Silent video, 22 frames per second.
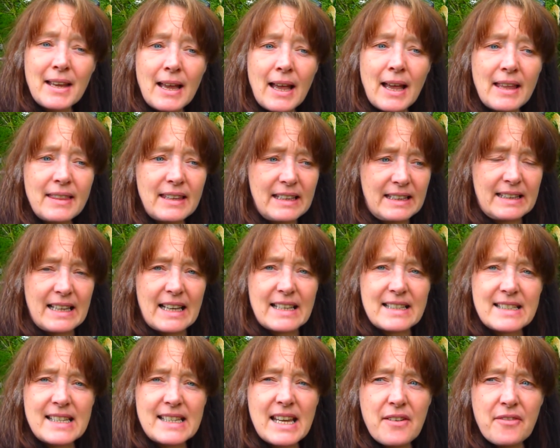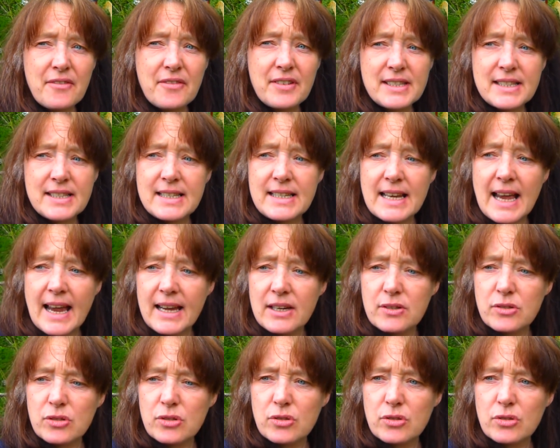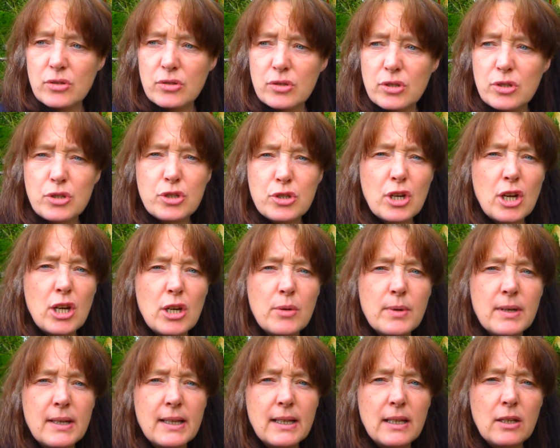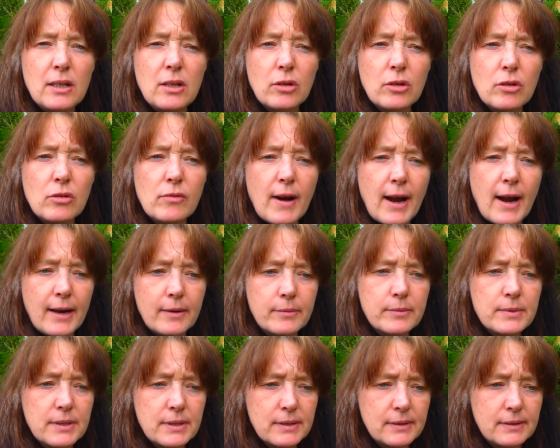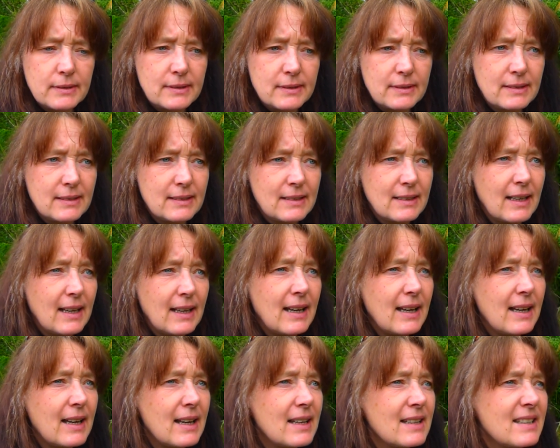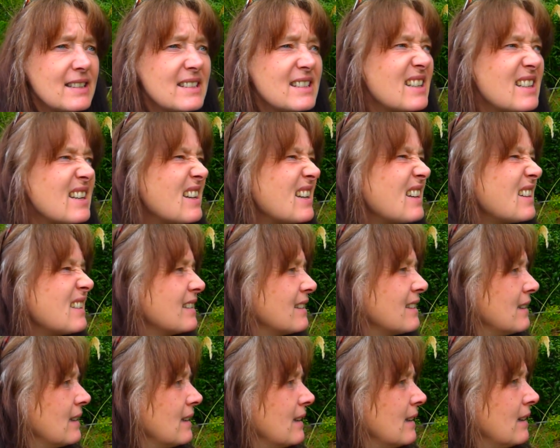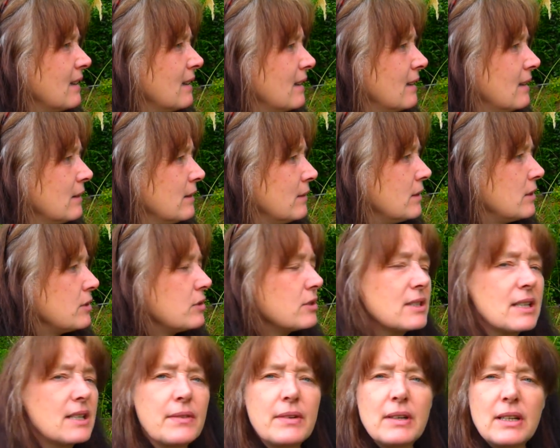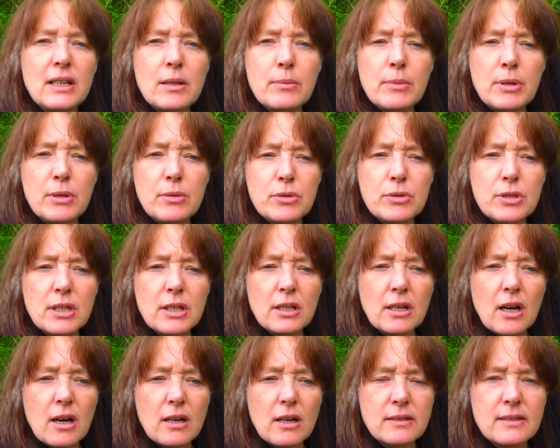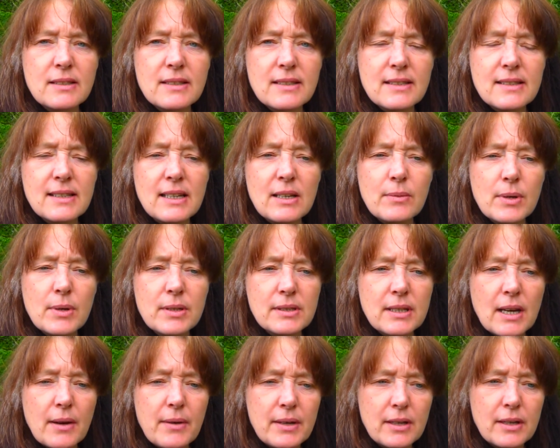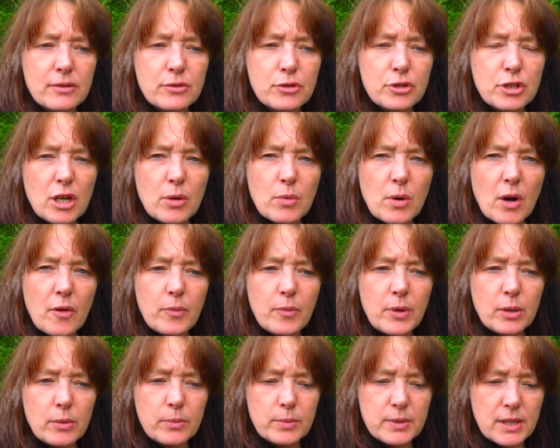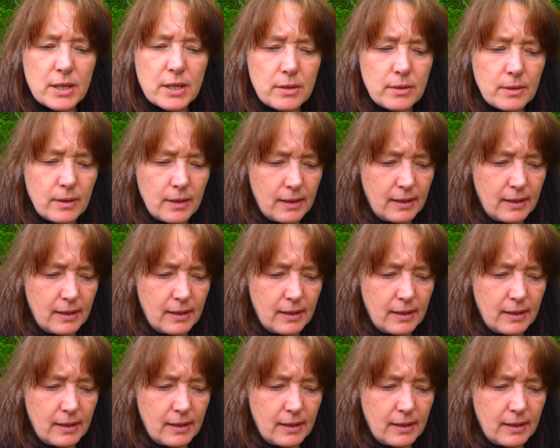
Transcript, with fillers: I think that's it for today. I just thought I'd show you a little look around, and we just have a little mooch in the garden to see what's going on, show you what I've been up to.